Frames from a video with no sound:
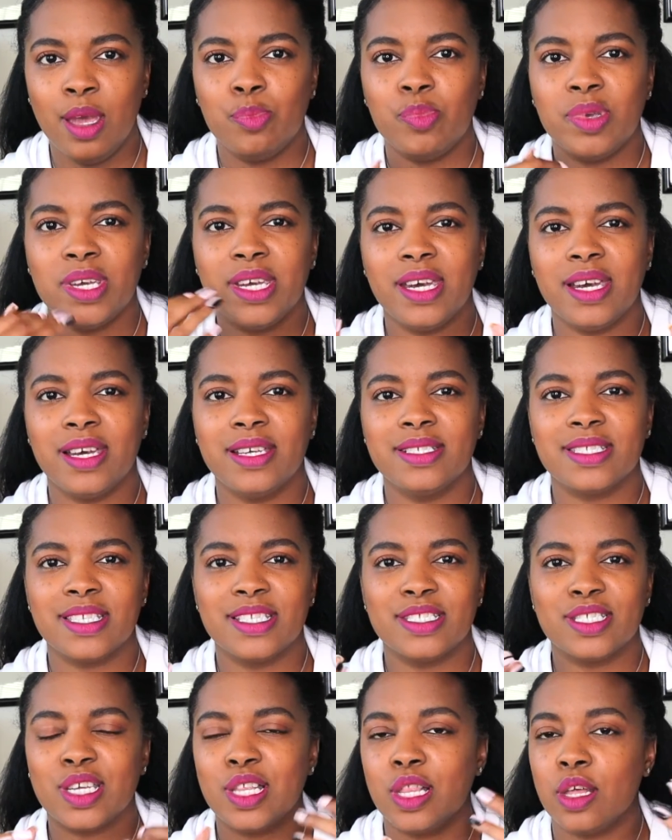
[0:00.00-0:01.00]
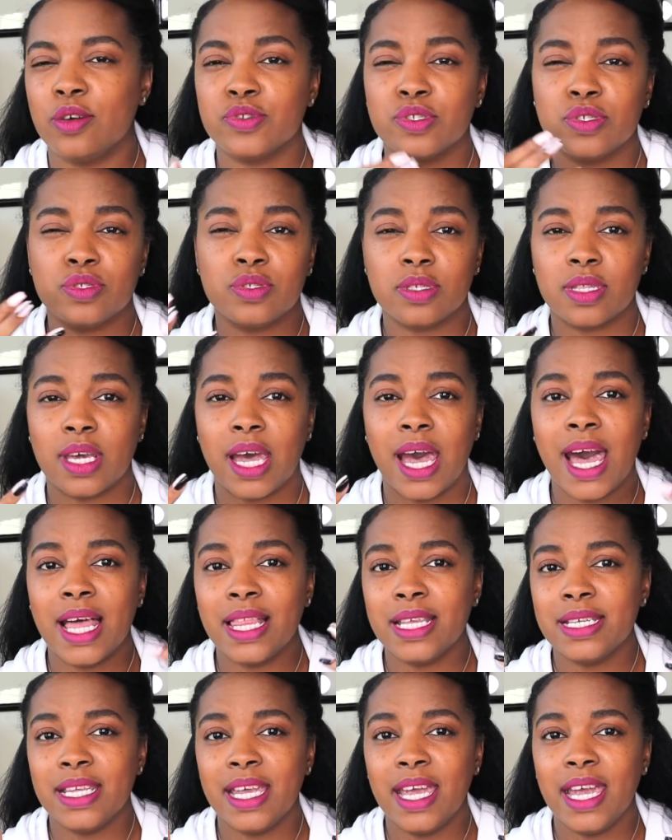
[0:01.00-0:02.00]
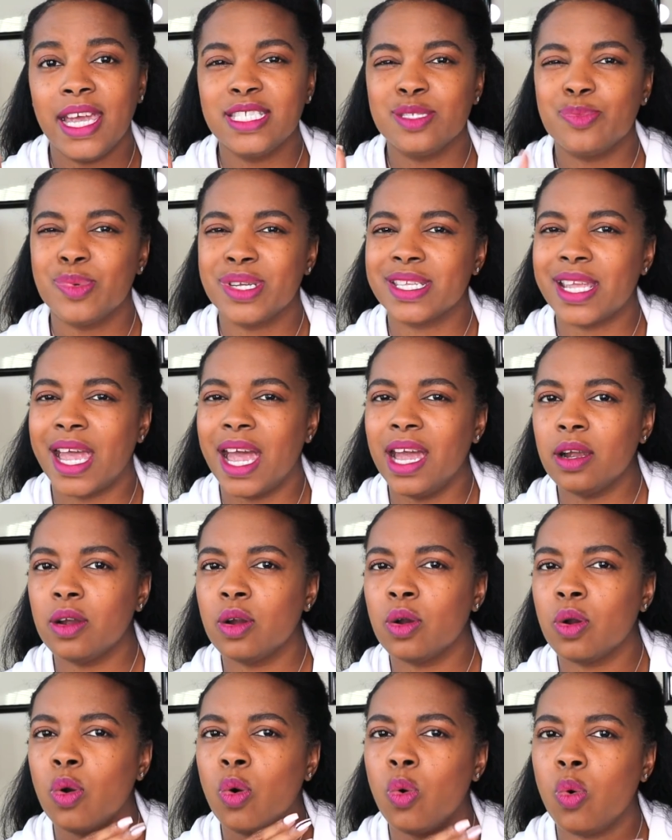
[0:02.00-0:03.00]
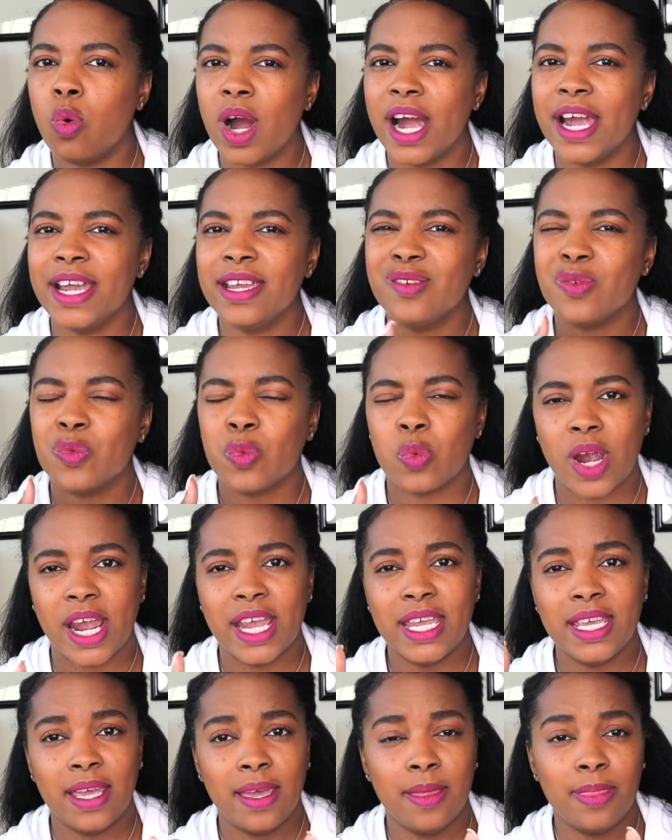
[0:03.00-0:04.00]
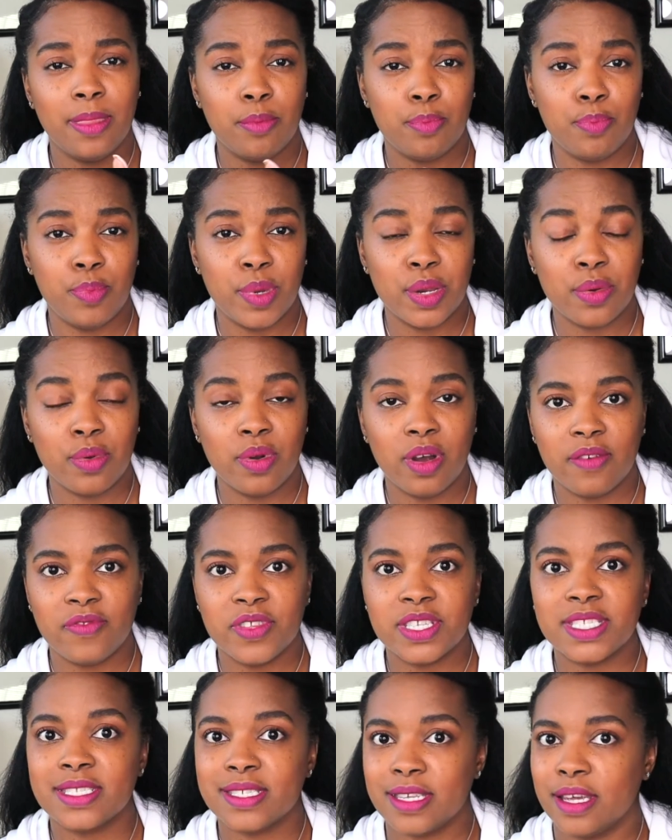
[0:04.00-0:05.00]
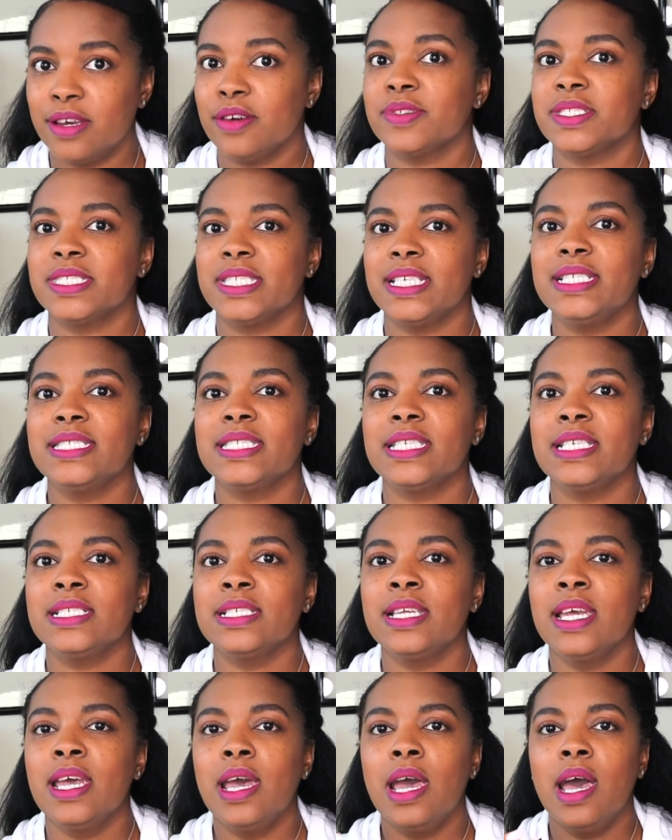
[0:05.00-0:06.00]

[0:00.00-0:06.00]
because it's closer to the holidays, but not quite right in the middle of the sale season.